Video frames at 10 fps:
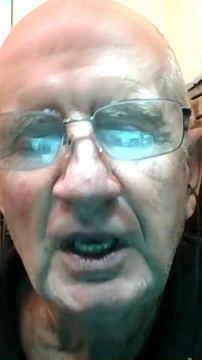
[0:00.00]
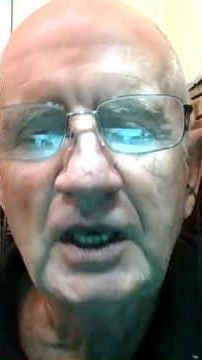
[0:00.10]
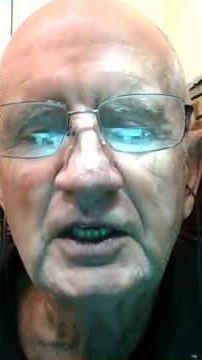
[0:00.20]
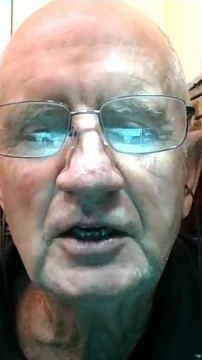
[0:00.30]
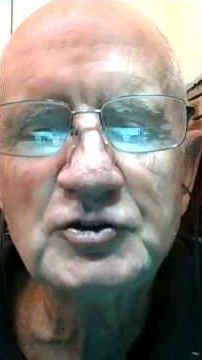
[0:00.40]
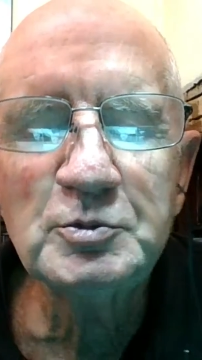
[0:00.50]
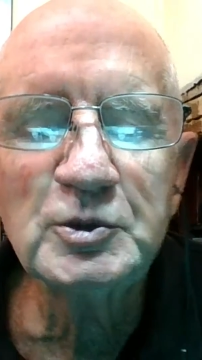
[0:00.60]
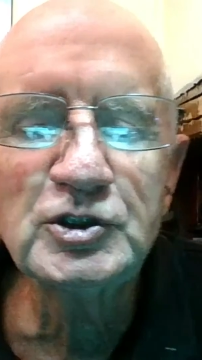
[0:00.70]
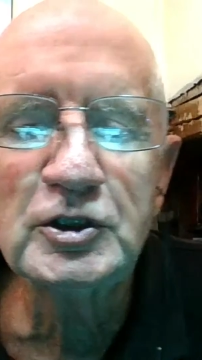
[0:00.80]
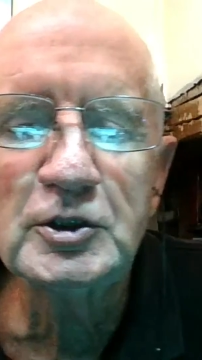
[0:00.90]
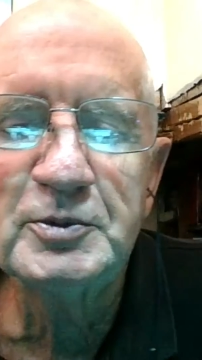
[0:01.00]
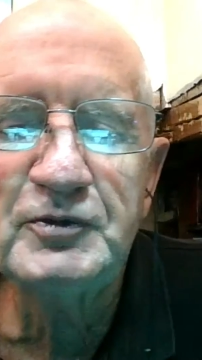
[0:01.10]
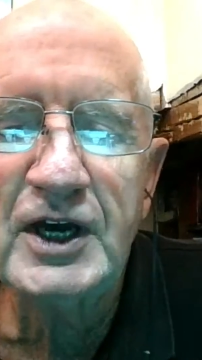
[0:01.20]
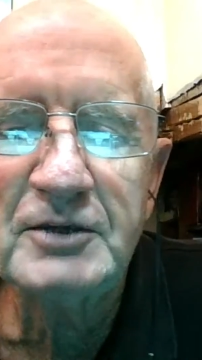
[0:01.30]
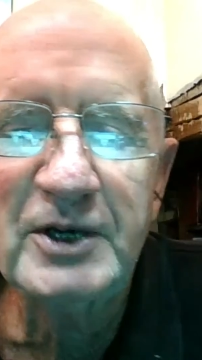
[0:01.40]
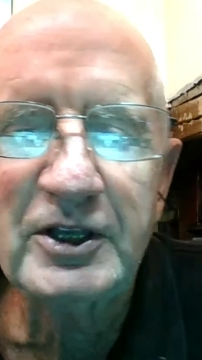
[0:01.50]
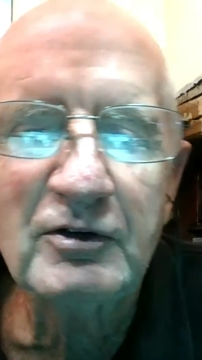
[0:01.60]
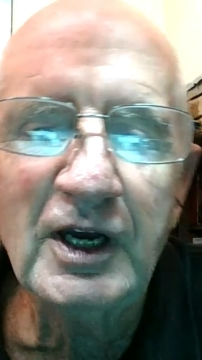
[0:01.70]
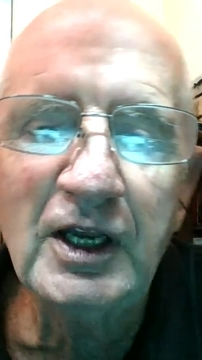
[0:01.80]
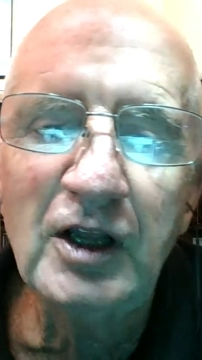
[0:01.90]
It comes from material provided by the
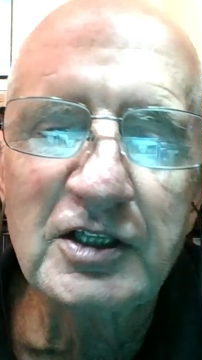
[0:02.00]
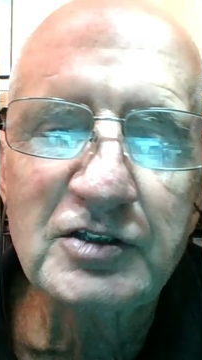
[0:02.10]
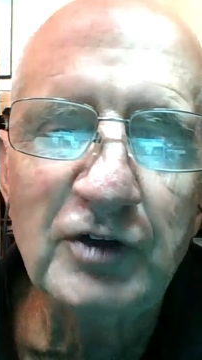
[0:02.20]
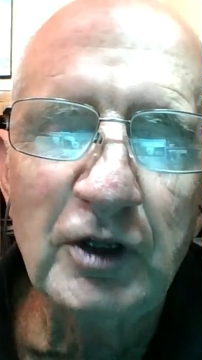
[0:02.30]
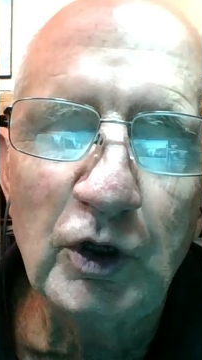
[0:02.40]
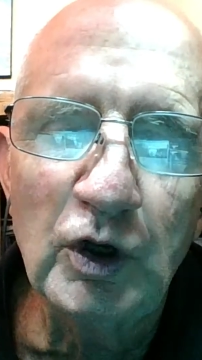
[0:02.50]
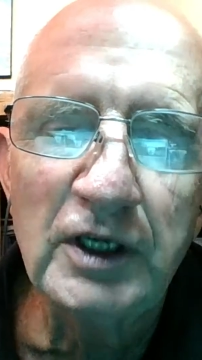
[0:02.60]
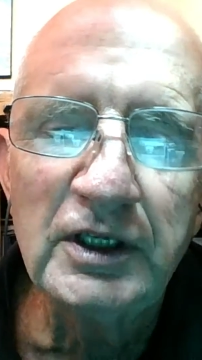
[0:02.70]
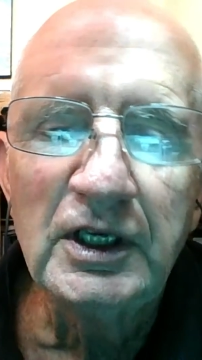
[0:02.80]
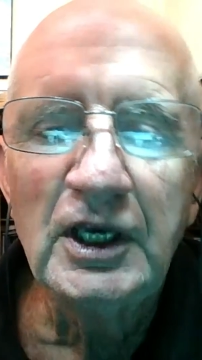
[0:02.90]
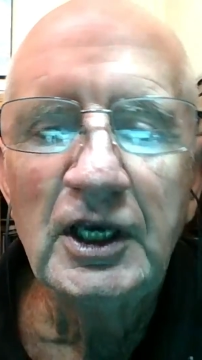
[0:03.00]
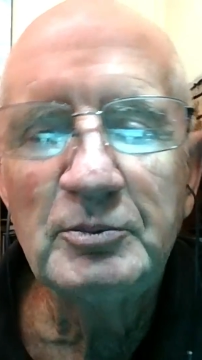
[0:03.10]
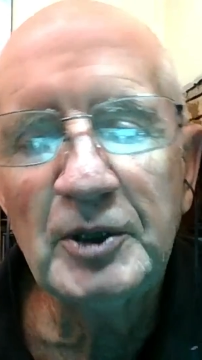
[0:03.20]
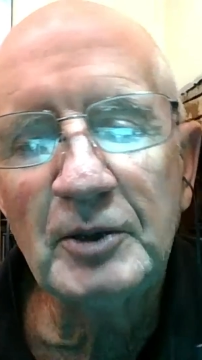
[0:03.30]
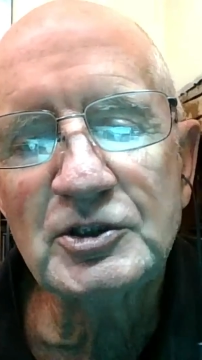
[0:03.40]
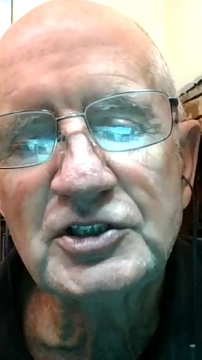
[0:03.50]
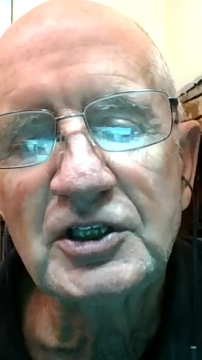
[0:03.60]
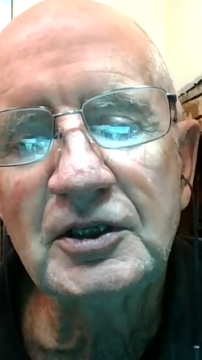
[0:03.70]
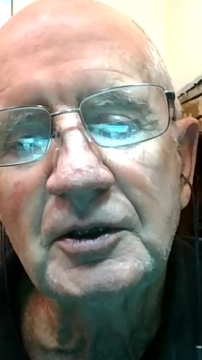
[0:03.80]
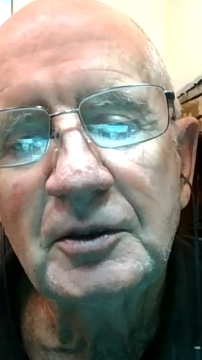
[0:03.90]
Grand Lodge of Illinois and published
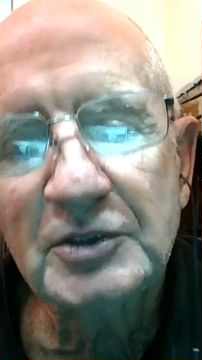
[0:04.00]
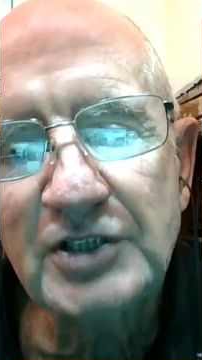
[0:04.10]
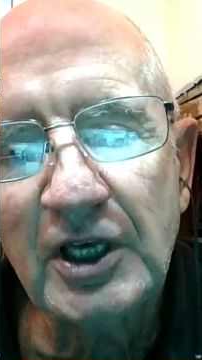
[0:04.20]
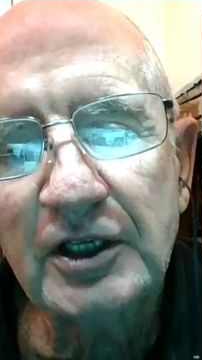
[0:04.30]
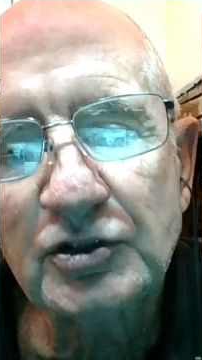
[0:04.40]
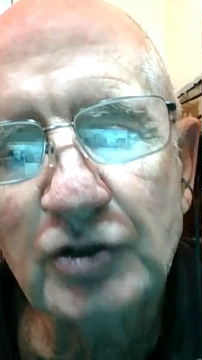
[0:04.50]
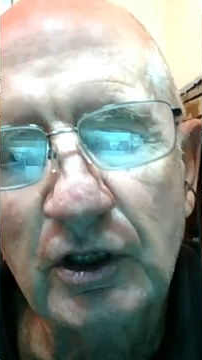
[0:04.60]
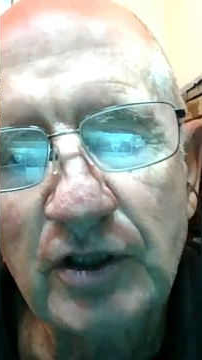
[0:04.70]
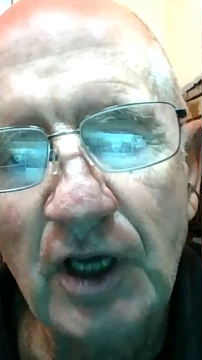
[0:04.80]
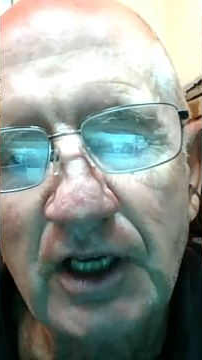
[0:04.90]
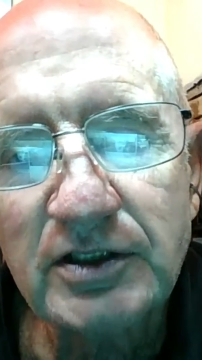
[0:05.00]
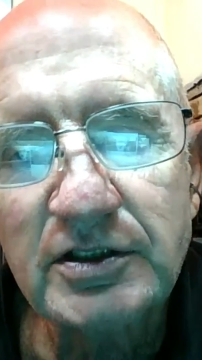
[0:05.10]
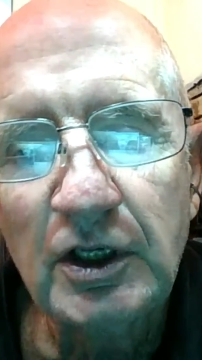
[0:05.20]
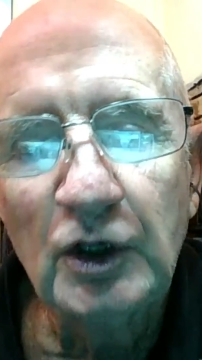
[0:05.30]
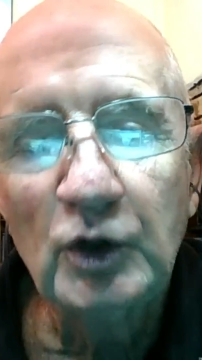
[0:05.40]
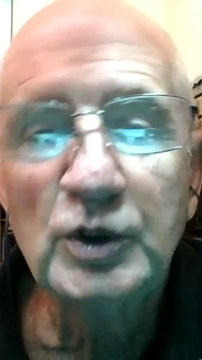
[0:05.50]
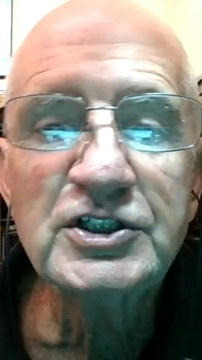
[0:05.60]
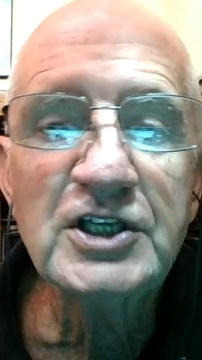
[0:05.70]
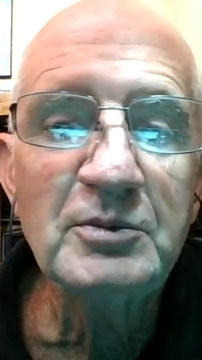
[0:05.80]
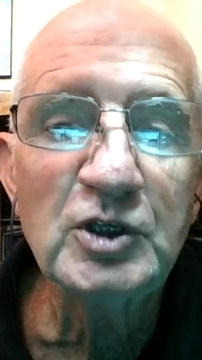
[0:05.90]
in Masonic Short Talks, which
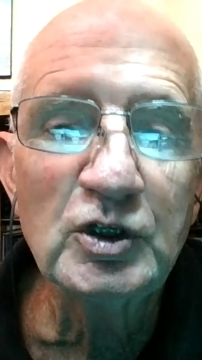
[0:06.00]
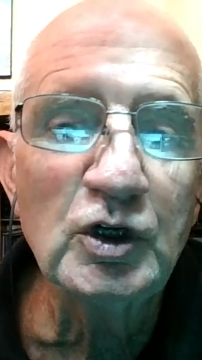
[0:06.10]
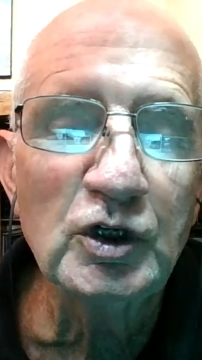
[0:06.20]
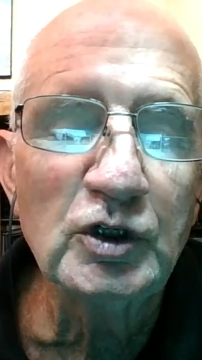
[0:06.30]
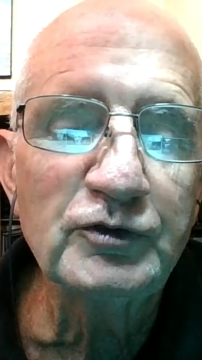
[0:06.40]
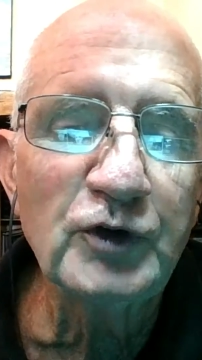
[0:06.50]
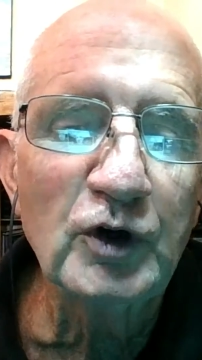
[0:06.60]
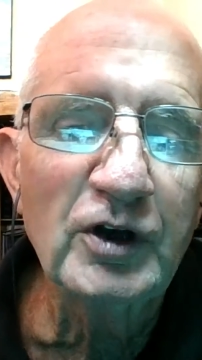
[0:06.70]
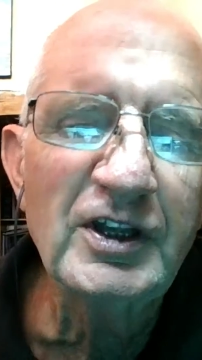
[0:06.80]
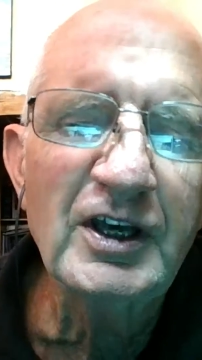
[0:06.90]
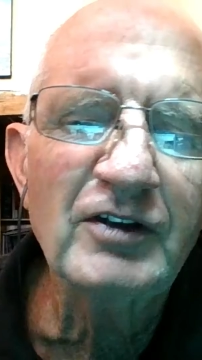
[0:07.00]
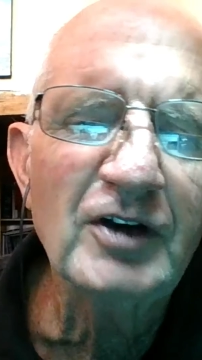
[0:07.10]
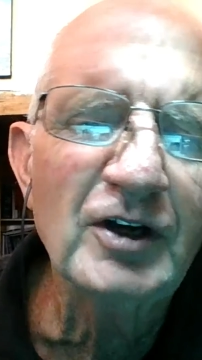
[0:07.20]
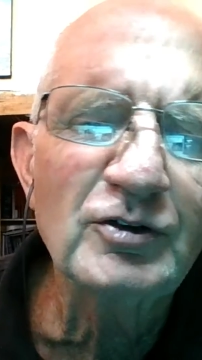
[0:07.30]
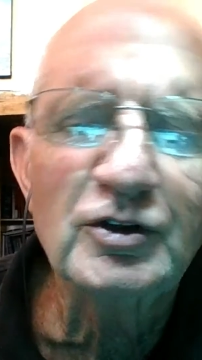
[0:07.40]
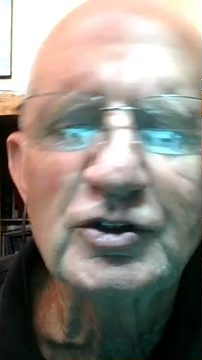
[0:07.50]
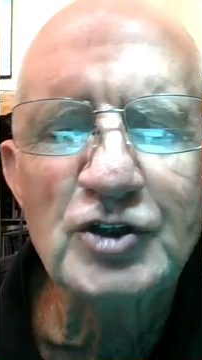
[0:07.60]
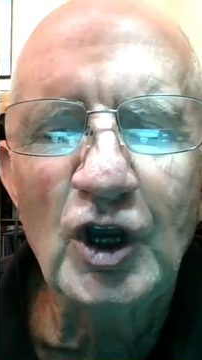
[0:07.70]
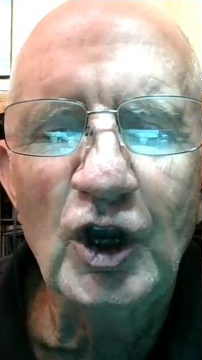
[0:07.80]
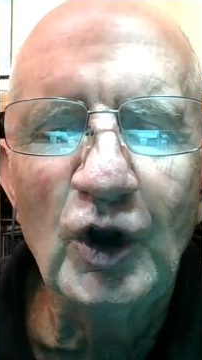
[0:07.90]
can be Googled for the other 100 or
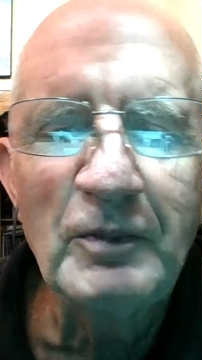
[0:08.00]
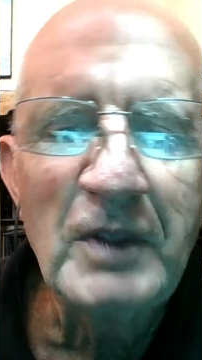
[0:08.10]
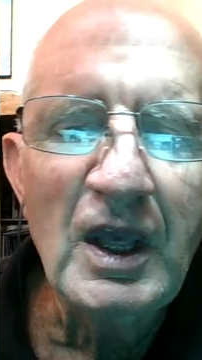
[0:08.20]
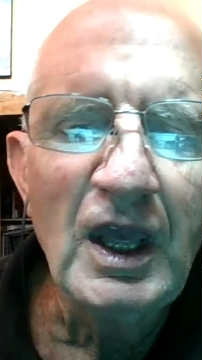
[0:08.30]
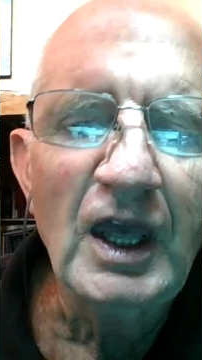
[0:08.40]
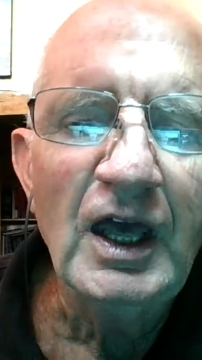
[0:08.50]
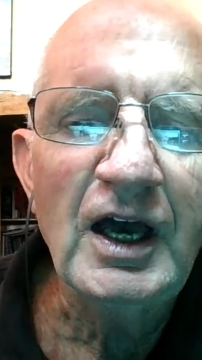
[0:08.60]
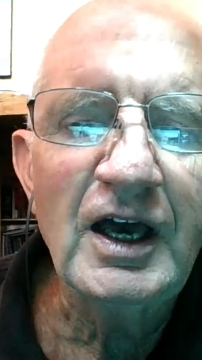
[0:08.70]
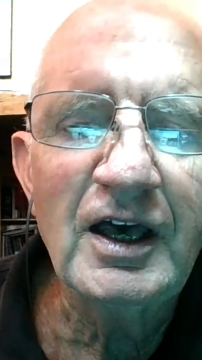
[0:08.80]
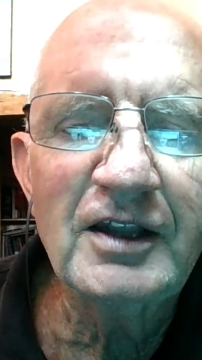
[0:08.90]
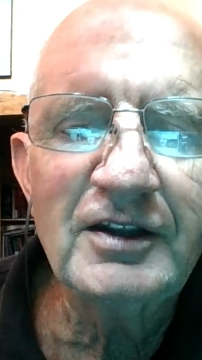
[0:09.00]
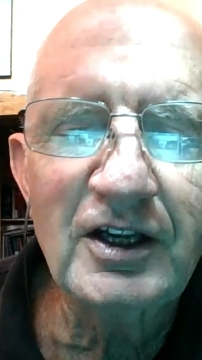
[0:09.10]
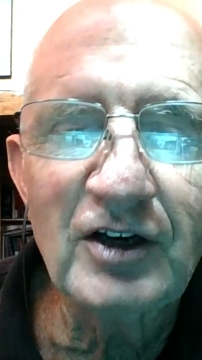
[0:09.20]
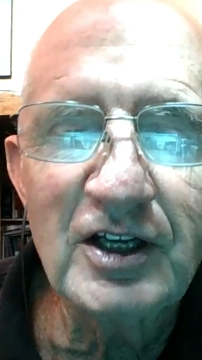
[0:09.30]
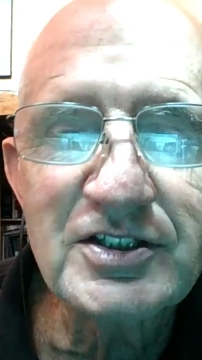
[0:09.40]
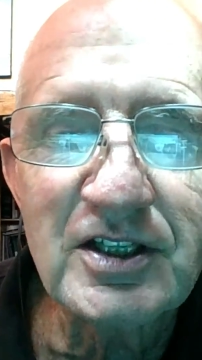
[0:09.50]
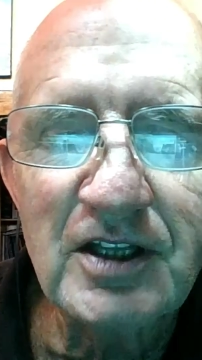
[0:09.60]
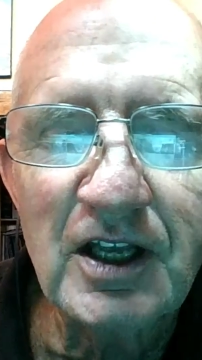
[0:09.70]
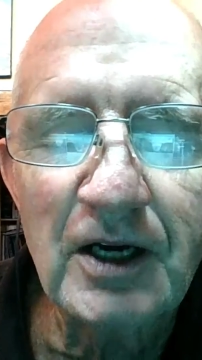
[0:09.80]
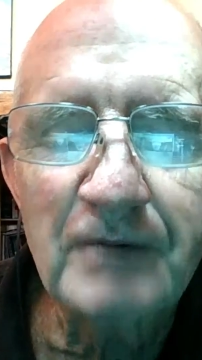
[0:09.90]
so that are listed
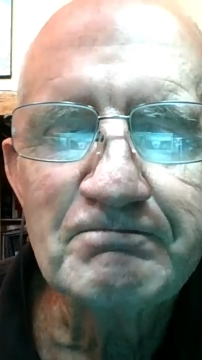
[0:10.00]
there.